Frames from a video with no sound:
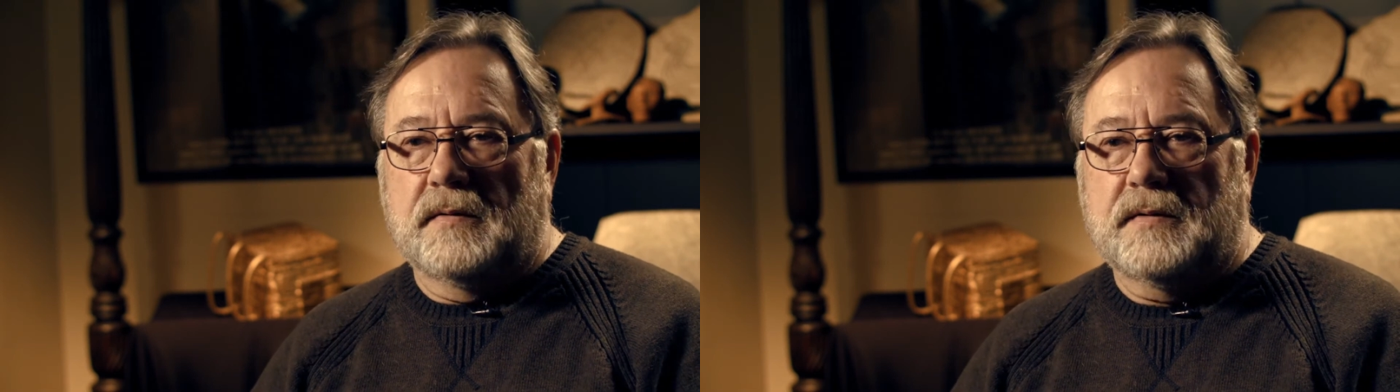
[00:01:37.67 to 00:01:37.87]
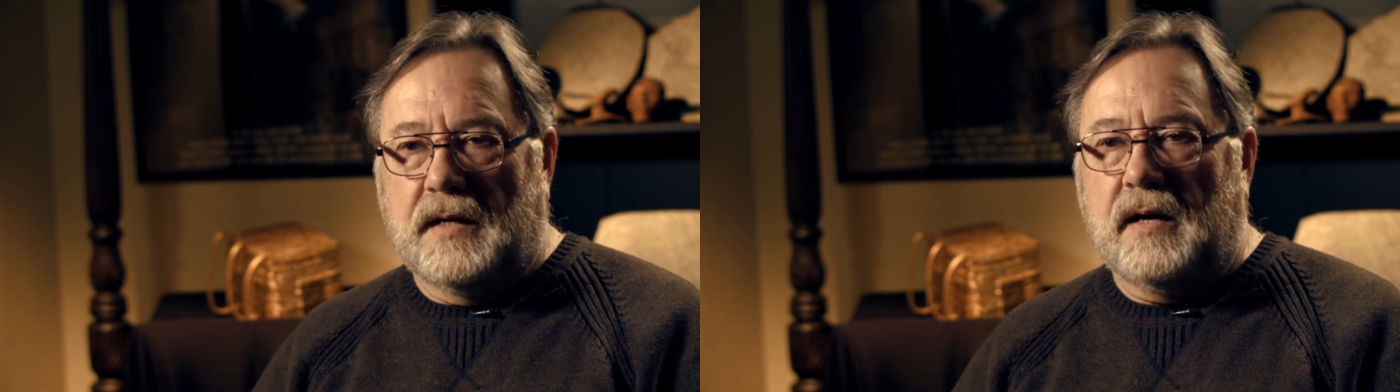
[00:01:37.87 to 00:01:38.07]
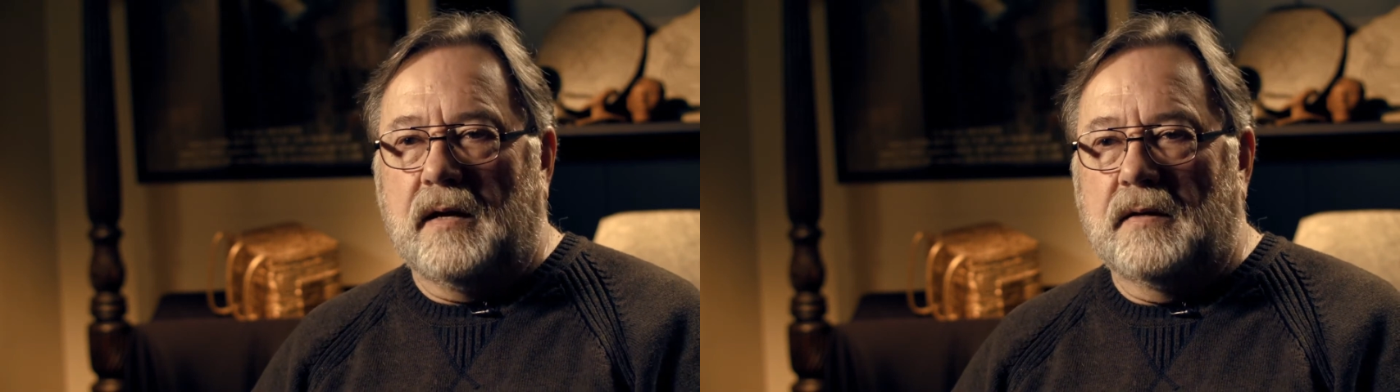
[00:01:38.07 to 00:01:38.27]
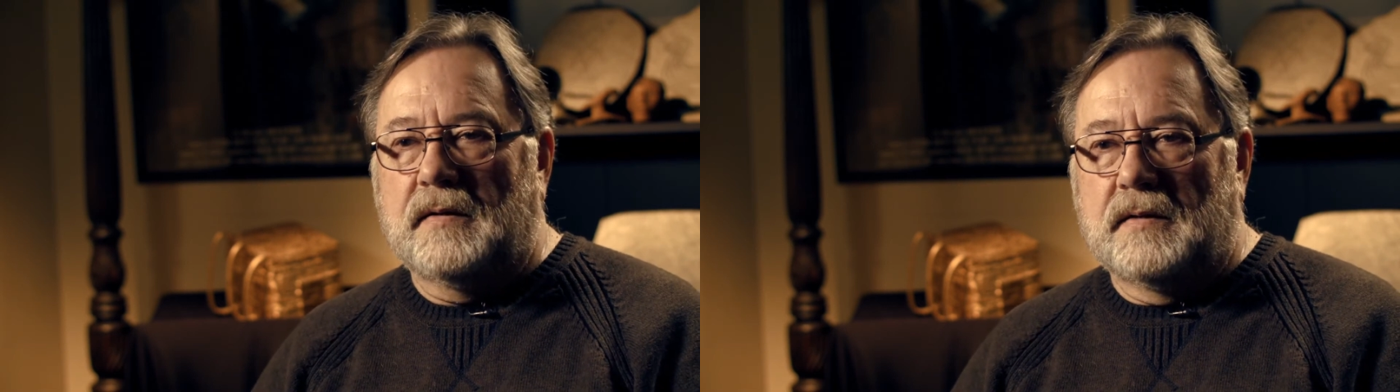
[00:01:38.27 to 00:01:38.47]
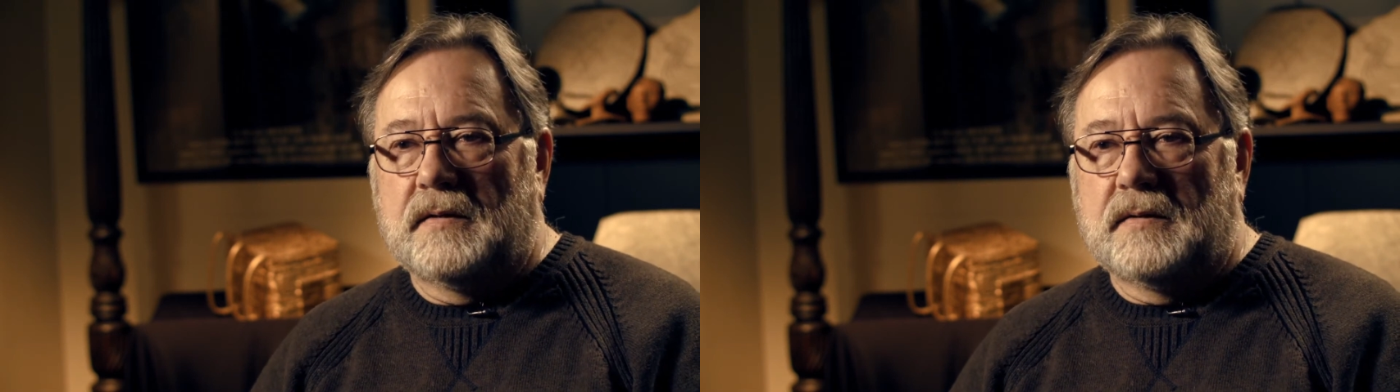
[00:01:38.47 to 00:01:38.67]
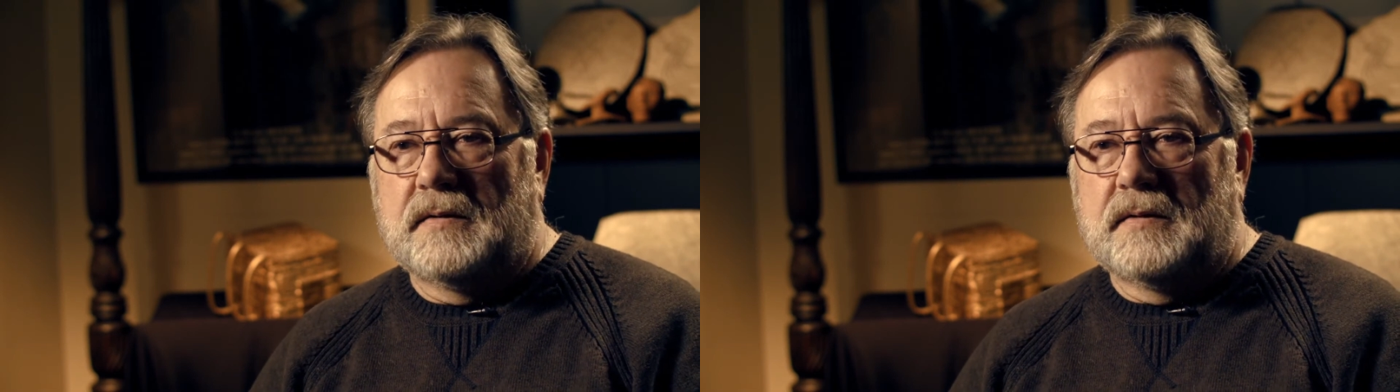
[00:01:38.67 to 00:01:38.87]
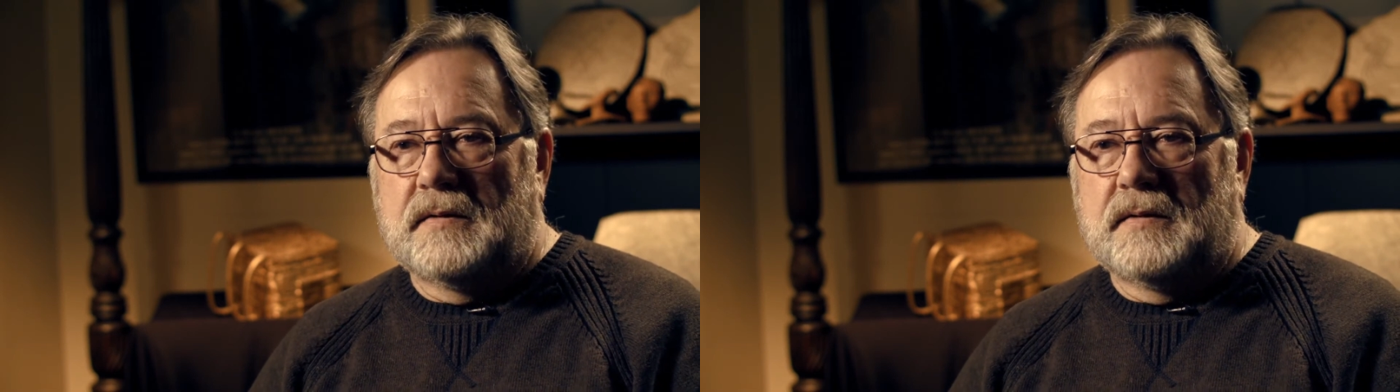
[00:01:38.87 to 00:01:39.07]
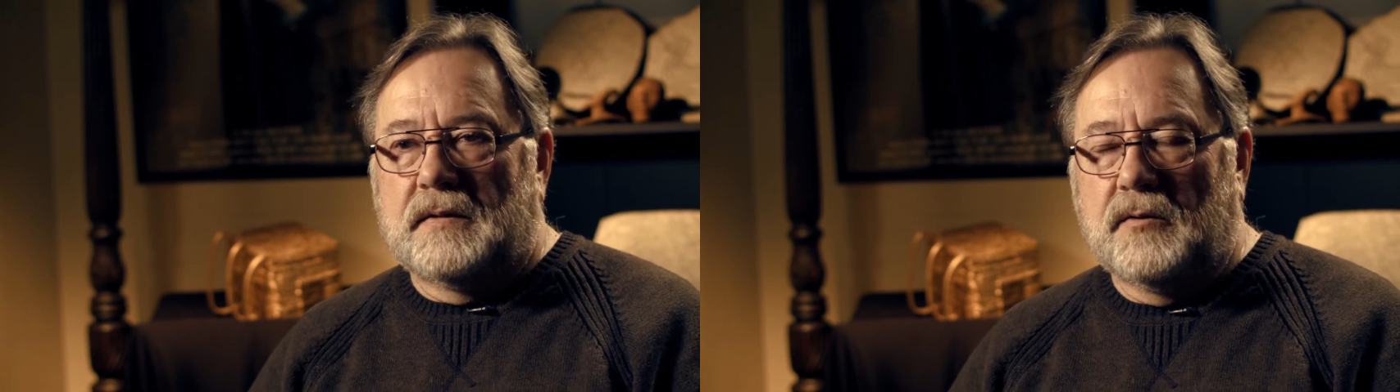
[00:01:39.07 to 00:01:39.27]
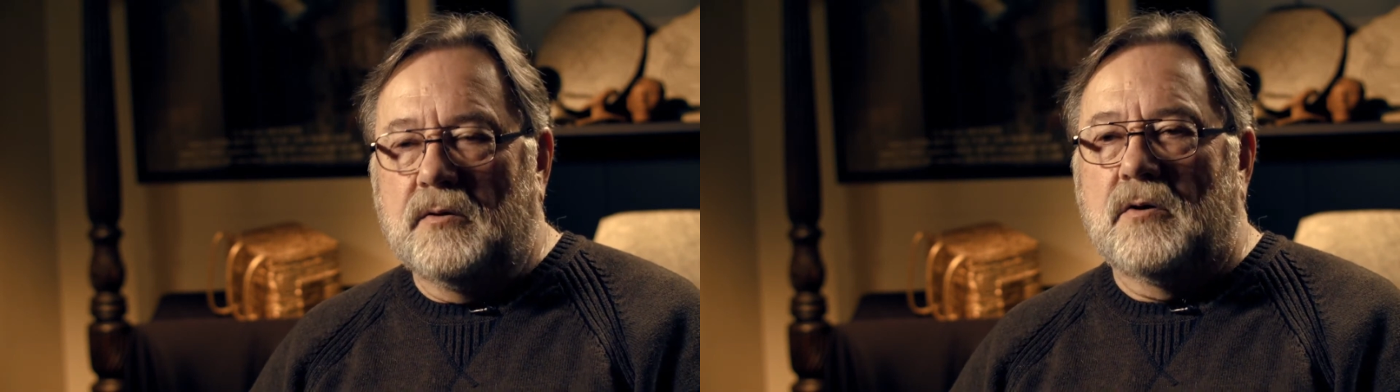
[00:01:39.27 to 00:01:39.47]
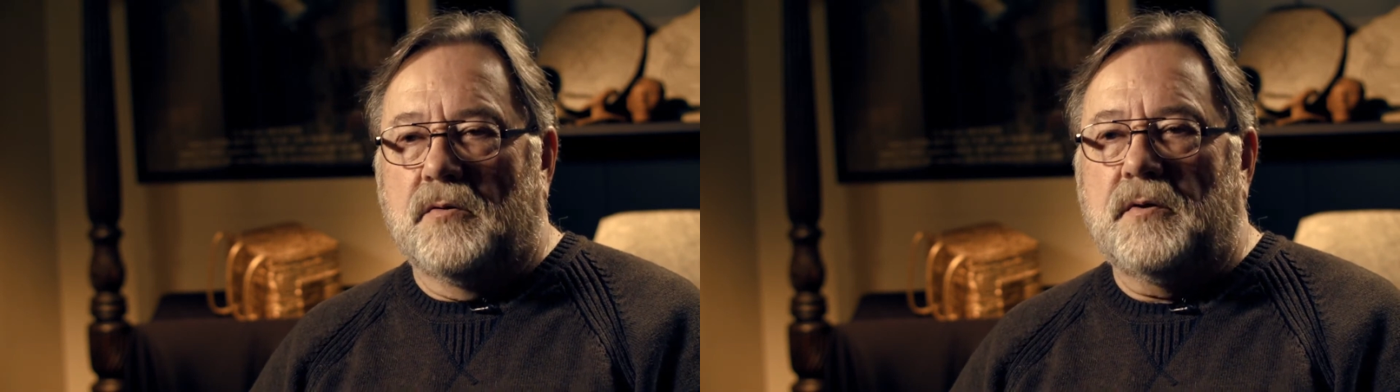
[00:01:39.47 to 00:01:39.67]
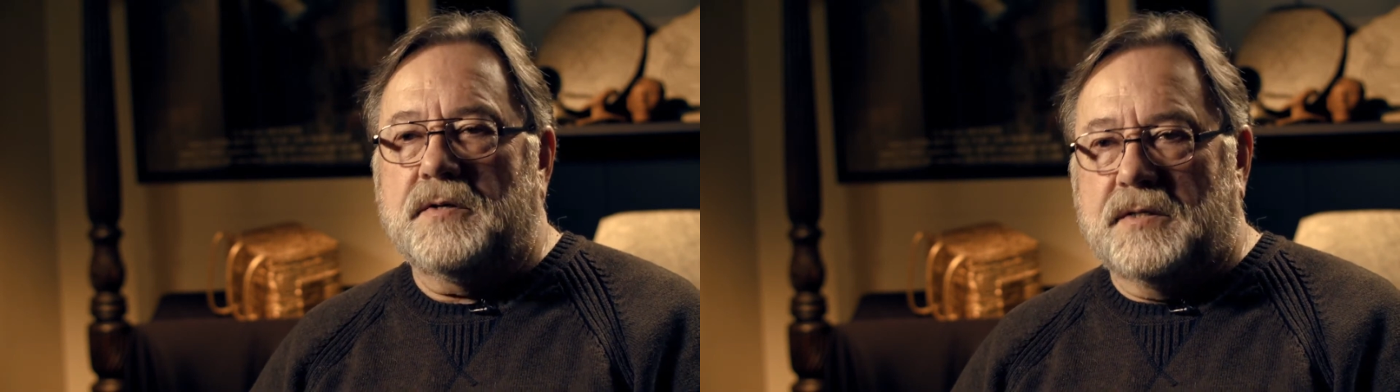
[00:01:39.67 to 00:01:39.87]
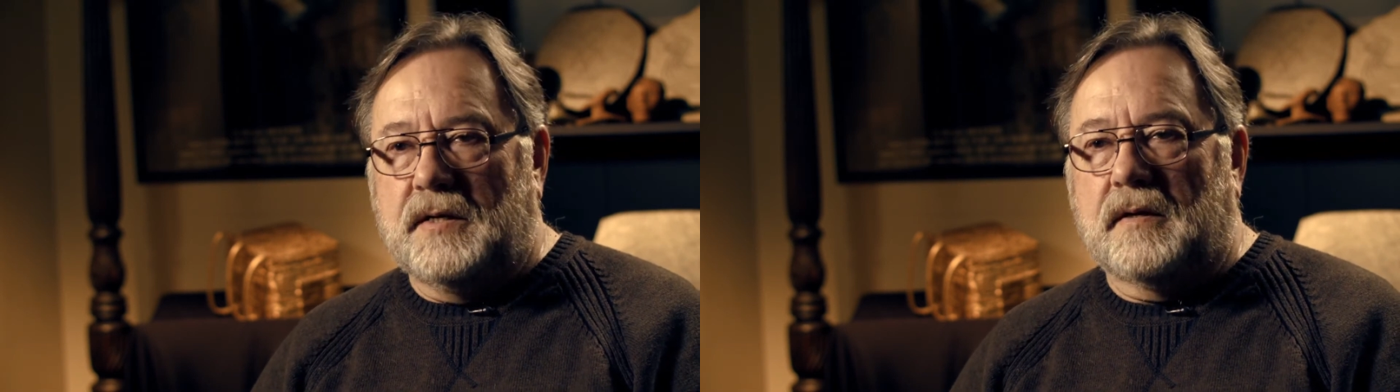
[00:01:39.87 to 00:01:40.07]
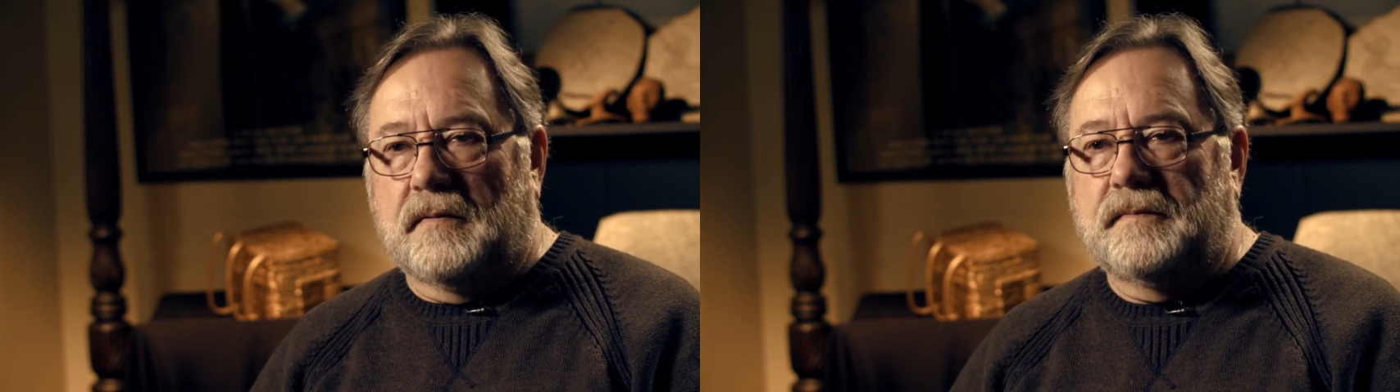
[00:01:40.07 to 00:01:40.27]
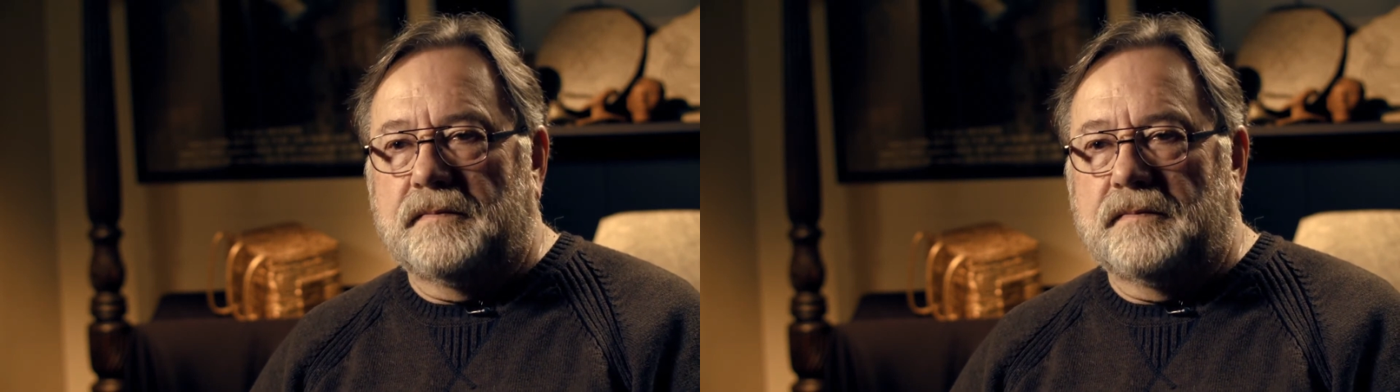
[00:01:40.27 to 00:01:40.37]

today. You can go there and see it.